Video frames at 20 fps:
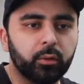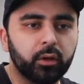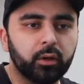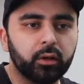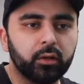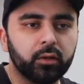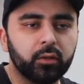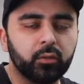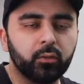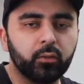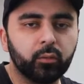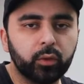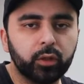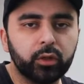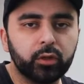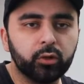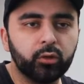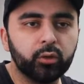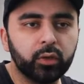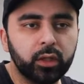and we
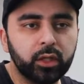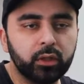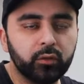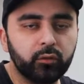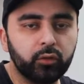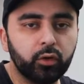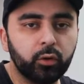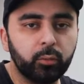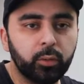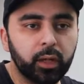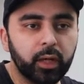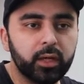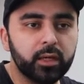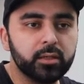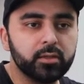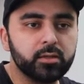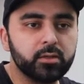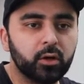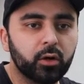do need a few players.